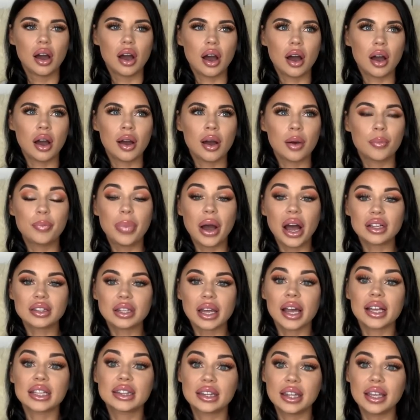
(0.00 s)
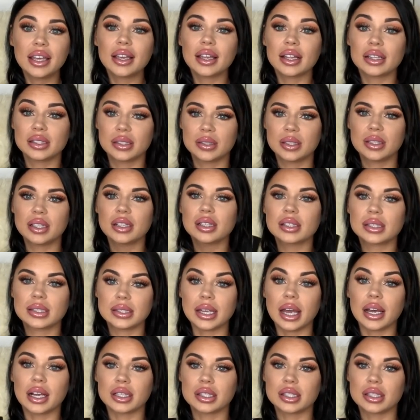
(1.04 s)
But I think it's still
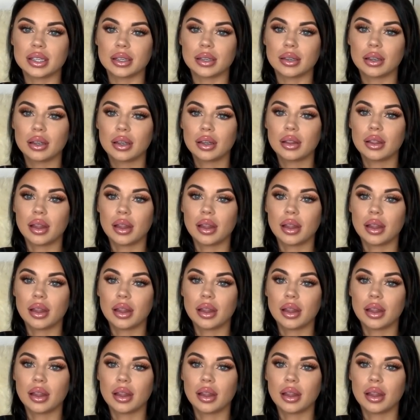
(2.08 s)
sexy.